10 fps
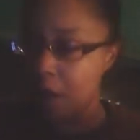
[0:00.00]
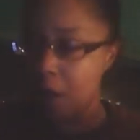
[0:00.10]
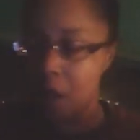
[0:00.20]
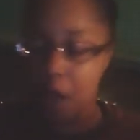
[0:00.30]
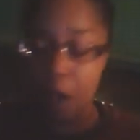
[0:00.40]

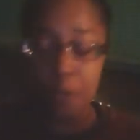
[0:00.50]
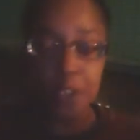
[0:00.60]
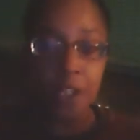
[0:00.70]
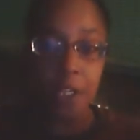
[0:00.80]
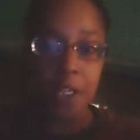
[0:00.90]
I
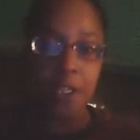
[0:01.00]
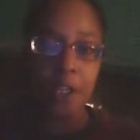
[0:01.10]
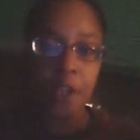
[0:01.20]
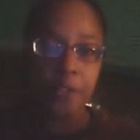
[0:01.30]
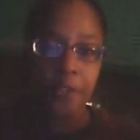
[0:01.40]
was lucky
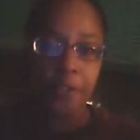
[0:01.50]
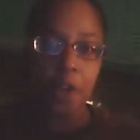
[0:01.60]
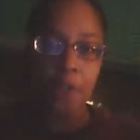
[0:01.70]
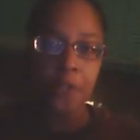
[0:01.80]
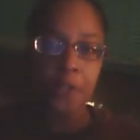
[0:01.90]
enough.
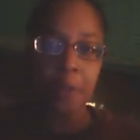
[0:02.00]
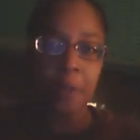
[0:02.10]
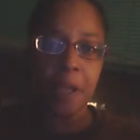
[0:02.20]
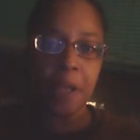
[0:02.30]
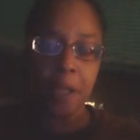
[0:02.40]
A friend of
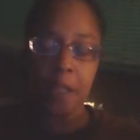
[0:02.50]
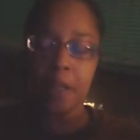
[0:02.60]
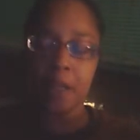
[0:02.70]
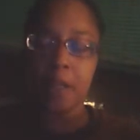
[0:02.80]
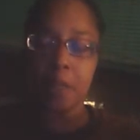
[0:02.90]

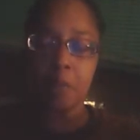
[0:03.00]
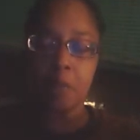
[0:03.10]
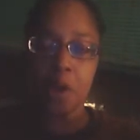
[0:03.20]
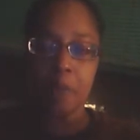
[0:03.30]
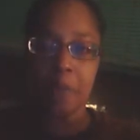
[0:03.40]
mine
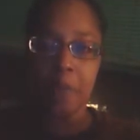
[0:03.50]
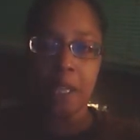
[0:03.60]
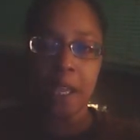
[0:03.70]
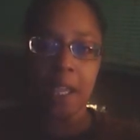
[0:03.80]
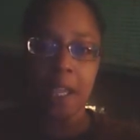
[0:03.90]
brought
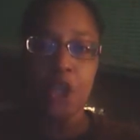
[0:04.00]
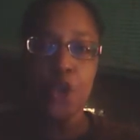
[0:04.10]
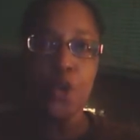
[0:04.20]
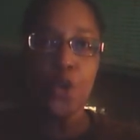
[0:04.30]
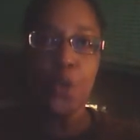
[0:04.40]
me a
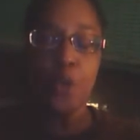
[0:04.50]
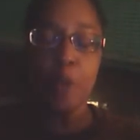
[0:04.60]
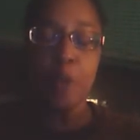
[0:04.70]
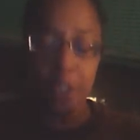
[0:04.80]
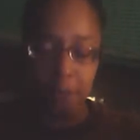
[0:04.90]

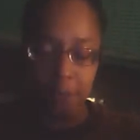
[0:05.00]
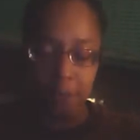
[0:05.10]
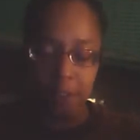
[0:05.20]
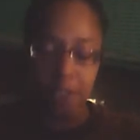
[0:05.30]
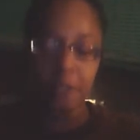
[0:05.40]
humongous
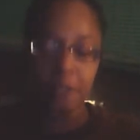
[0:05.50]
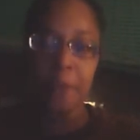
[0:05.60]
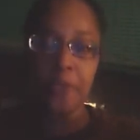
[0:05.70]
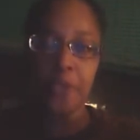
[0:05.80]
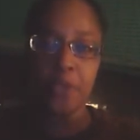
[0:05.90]
box of
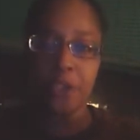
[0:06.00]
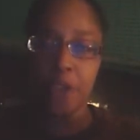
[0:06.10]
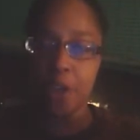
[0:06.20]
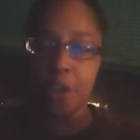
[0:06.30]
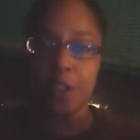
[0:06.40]
baby food
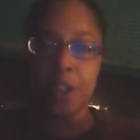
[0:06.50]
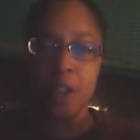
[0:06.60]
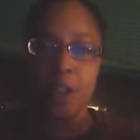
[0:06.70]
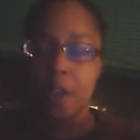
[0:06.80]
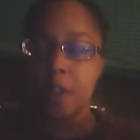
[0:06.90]
jars
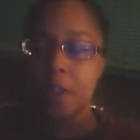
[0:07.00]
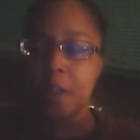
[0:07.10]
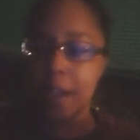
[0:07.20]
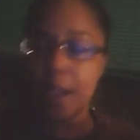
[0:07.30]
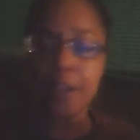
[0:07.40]
that
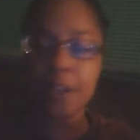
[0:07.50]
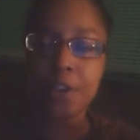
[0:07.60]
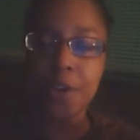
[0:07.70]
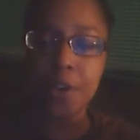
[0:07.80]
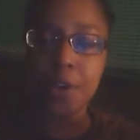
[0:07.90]
I
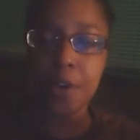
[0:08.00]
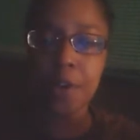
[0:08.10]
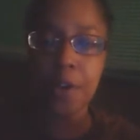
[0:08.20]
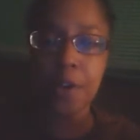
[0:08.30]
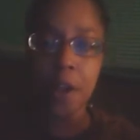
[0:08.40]
asked
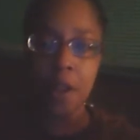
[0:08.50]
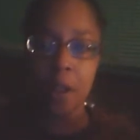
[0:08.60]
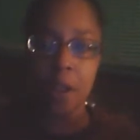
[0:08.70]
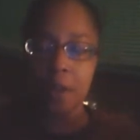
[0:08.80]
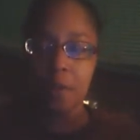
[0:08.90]
her.
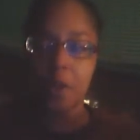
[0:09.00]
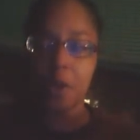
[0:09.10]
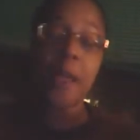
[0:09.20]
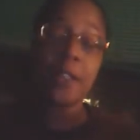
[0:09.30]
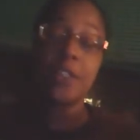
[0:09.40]

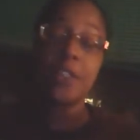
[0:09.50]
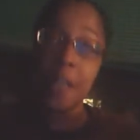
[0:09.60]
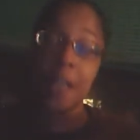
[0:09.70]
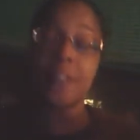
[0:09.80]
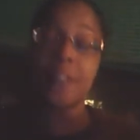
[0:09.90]

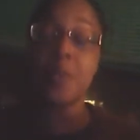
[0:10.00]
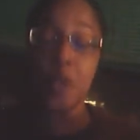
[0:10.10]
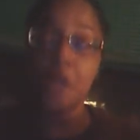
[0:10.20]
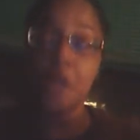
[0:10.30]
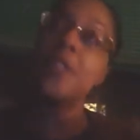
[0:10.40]
Actually, I asked
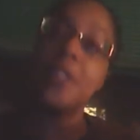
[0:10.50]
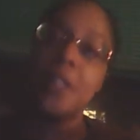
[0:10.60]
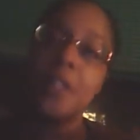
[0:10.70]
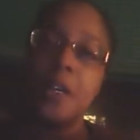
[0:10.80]
someone else